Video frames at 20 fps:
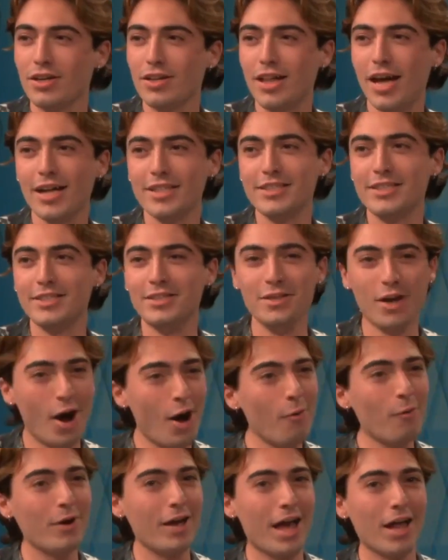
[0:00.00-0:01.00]
That's
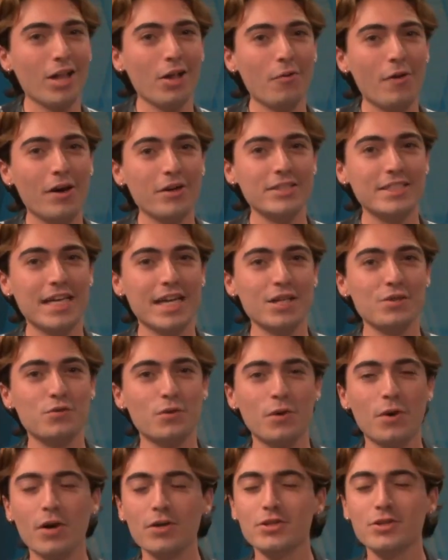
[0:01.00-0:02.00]
not what LOL stands
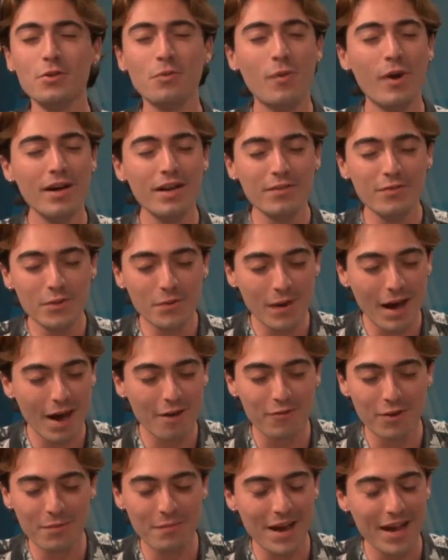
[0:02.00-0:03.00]
for. Also, when have you
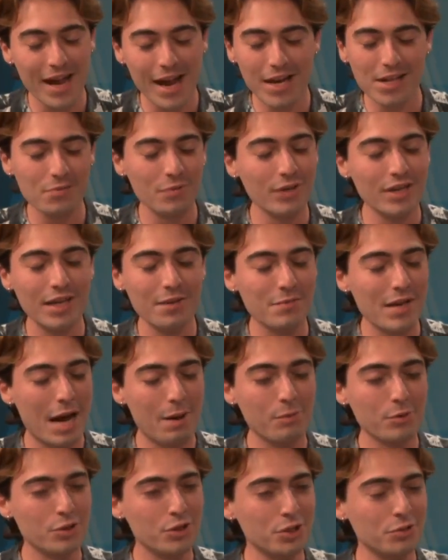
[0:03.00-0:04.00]
ever met anyone named
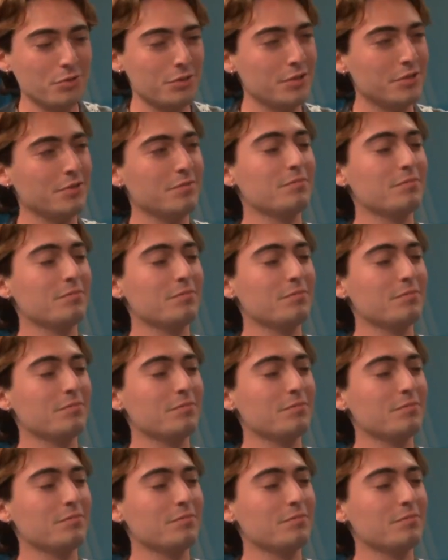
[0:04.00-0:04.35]
Apple Juice?